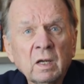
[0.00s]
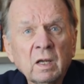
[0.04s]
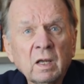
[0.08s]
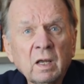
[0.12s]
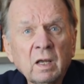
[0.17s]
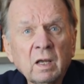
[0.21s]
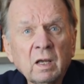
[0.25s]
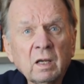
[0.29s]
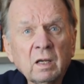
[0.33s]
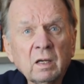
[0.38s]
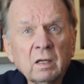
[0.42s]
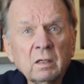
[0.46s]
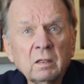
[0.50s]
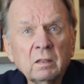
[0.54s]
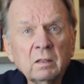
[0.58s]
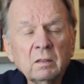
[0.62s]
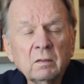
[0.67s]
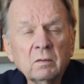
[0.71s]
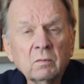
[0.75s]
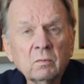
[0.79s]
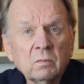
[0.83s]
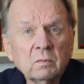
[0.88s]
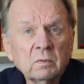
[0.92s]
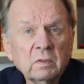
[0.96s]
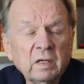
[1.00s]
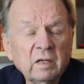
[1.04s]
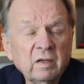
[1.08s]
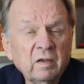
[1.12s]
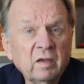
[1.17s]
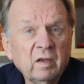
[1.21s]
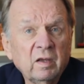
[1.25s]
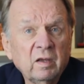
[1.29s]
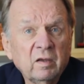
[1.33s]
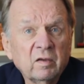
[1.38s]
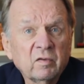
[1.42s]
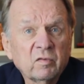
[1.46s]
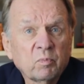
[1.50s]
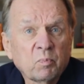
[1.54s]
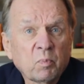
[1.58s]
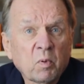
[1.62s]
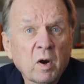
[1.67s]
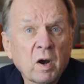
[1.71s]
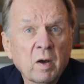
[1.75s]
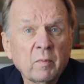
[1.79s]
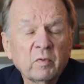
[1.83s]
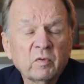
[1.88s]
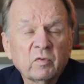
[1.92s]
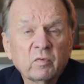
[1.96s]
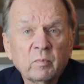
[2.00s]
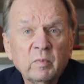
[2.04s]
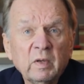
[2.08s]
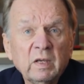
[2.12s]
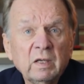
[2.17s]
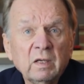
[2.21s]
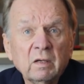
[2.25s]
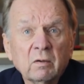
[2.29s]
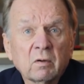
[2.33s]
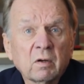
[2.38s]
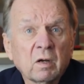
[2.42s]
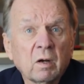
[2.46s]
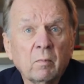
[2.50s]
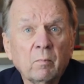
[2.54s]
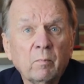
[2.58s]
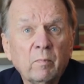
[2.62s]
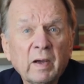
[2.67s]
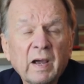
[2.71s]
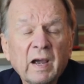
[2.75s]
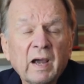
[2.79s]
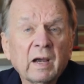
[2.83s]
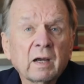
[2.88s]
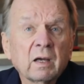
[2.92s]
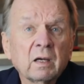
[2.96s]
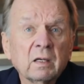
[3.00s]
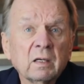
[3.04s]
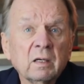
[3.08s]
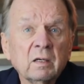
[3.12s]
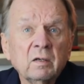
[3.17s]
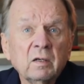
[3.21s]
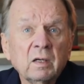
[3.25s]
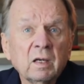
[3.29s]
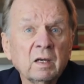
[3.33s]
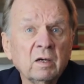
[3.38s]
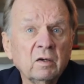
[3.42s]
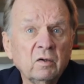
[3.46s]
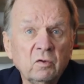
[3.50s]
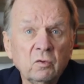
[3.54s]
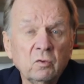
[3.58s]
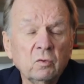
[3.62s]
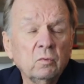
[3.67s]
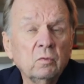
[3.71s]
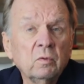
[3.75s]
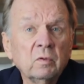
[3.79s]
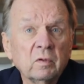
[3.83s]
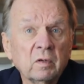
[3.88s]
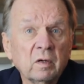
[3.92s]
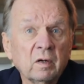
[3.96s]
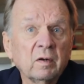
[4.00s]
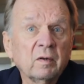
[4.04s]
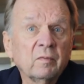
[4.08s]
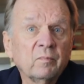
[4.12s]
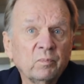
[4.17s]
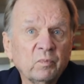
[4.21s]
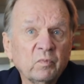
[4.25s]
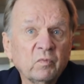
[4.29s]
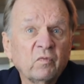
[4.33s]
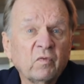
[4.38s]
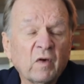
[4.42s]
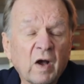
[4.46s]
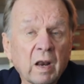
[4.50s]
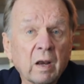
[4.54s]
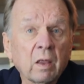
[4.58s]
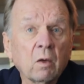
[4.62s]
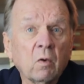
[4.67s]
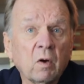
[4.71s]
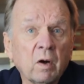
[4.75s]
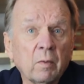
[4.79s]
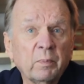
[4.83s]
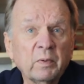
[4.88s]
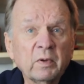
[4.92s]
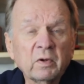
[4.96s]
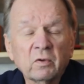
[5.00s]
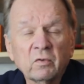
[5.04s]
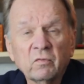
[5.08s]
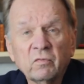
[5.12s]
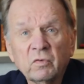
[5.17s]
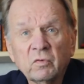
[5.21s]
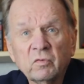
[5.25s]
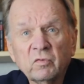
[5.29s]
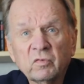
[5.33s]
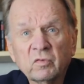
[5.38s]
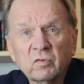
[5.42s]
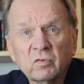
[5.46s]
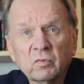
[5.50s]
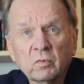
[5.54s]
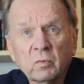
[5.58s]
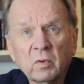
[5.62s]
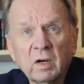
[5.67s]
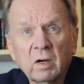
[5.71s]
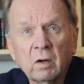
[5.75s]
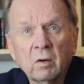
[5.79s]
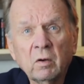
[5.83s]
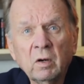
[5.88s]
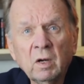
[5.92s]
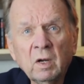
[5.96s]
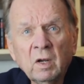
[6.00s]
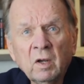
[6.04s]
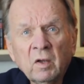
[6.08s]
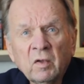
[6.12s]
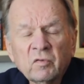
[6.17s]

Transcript: And he, he has promised me he'll come back and, and do follow-up interviews as well.